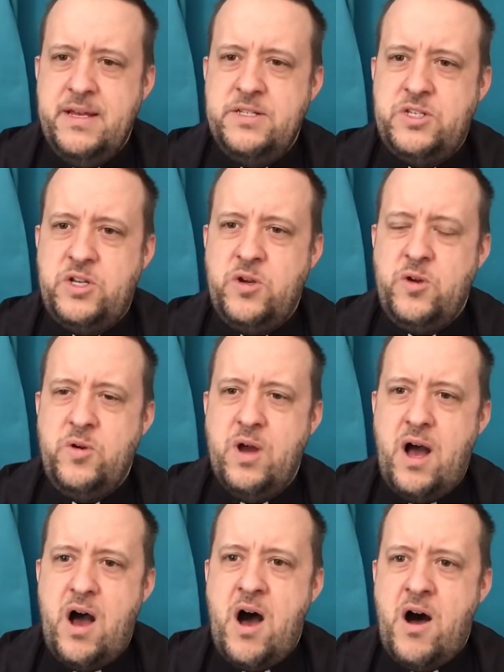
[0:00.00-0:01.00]
to
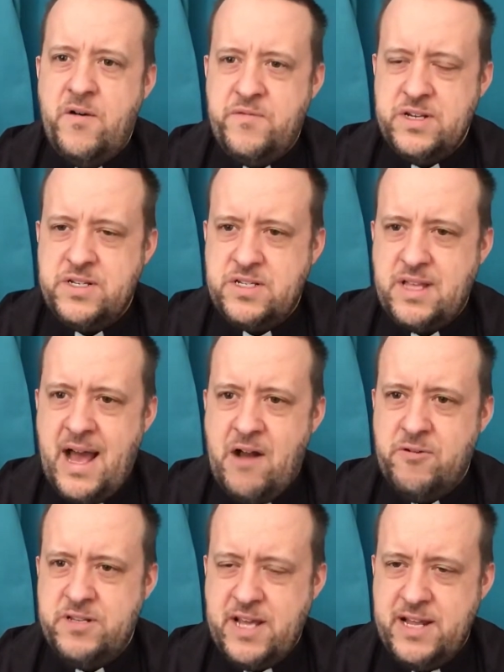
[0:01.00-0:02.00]
harvest
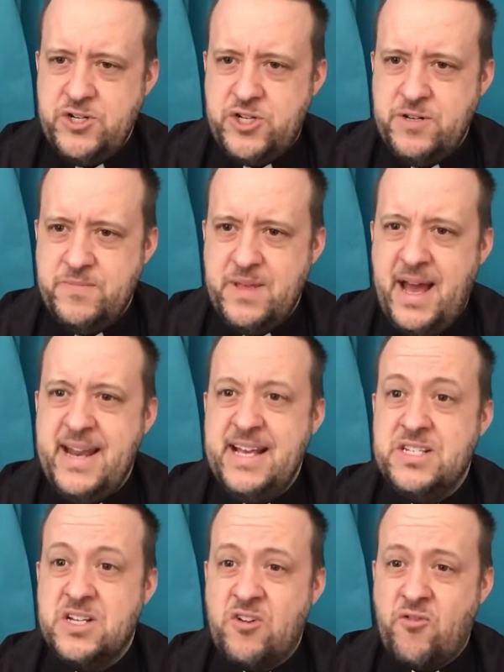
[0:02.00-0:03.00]
our attention, and it
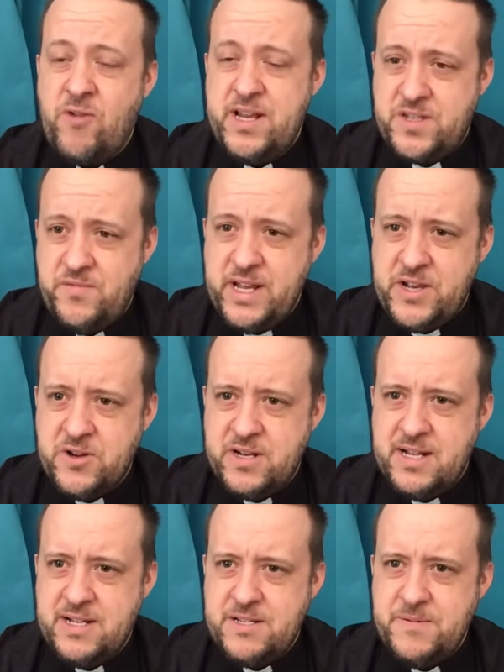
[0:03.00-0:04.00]
is aggressively good at
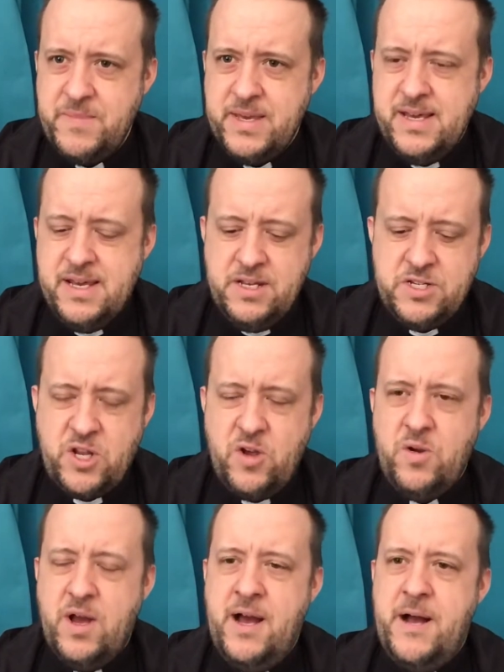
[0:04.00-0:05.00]
it.
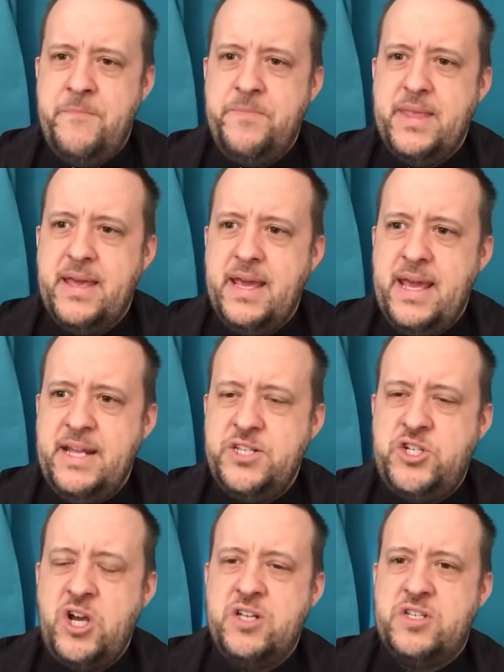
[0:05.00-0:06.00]
So it
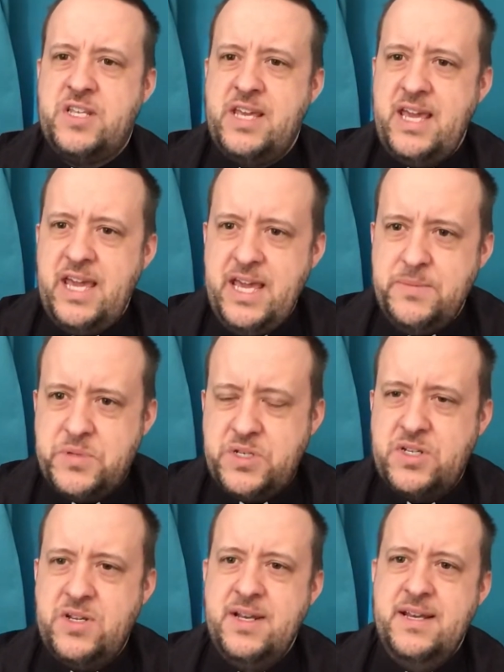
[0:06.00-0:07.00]
just
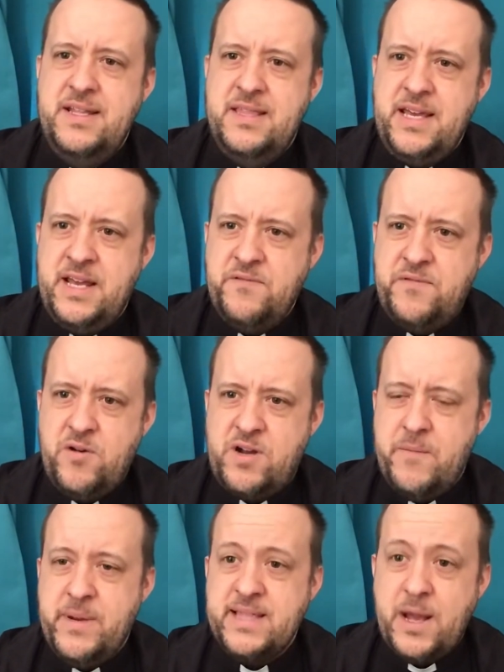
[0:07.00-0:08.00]
keeps the info
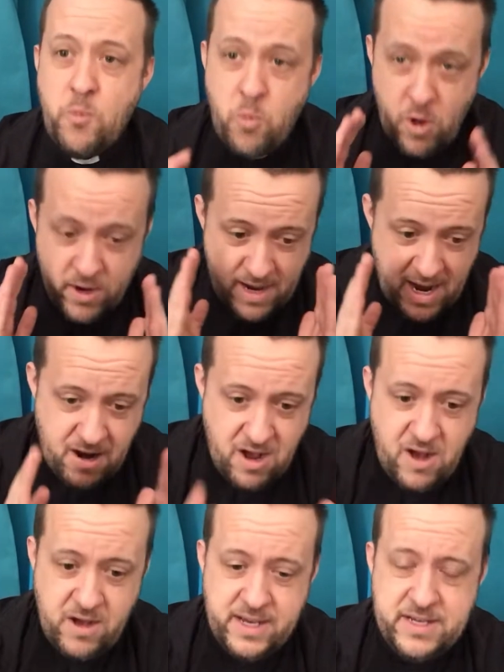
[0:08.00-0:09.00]
coming. They want our
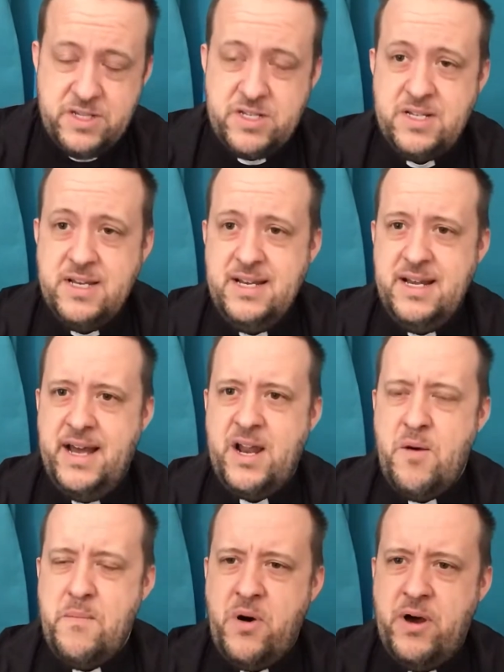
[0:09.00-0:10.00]
eyes and
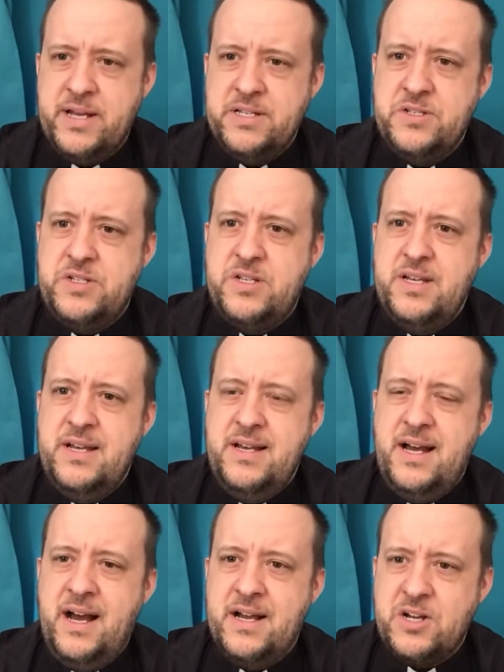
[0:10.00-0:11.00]
our minds
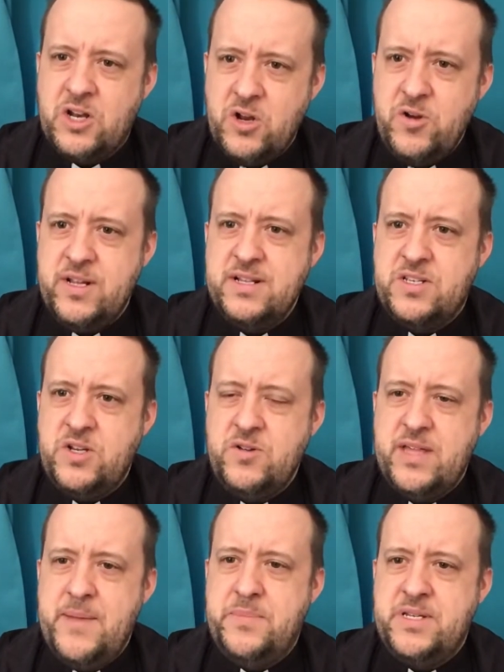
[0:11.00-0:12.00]
glued into
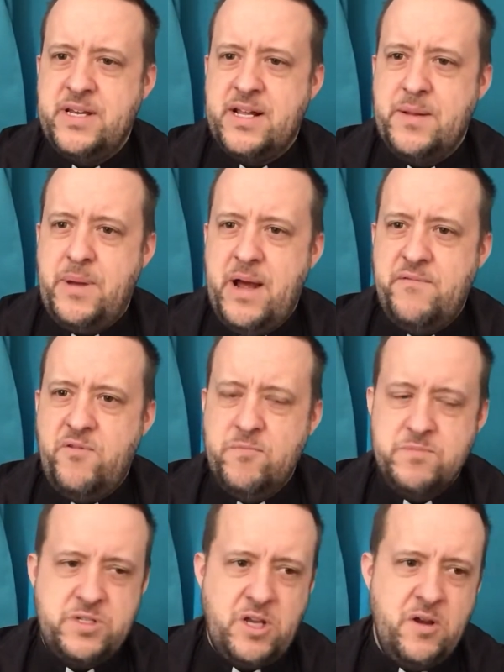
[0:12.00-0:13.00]
their particular
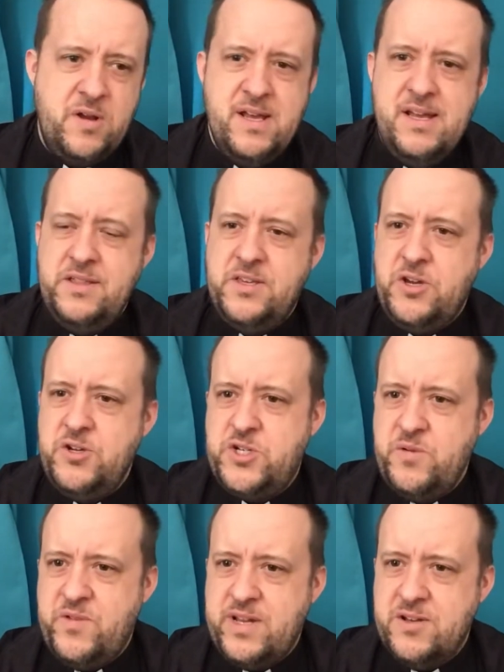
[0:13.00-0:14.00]
platforms. So the
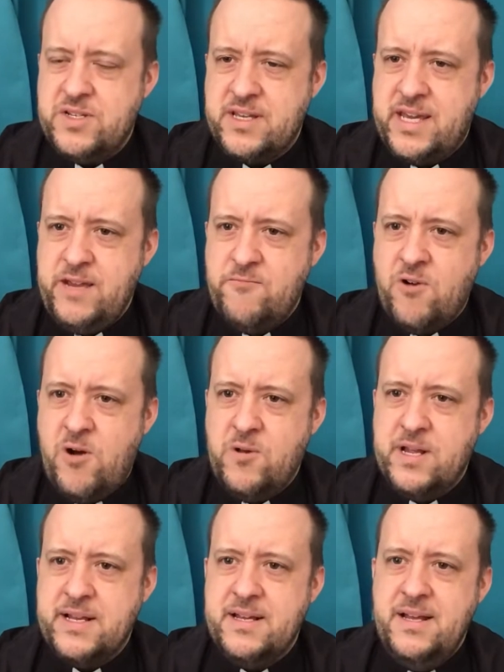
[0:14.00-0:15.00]
YouTube videos that keep
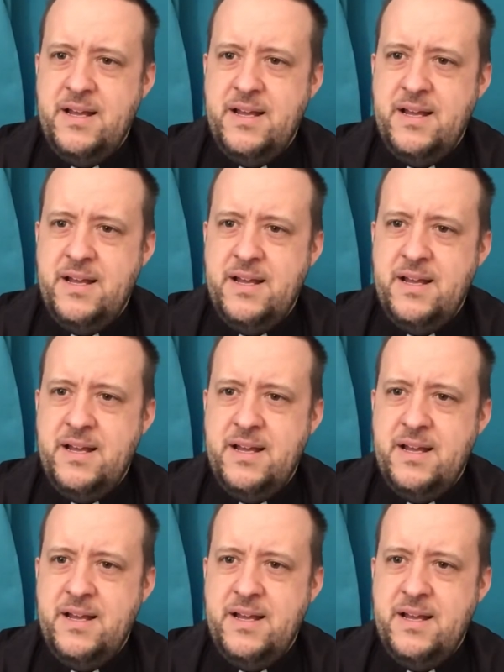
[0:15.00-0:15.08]
rolling,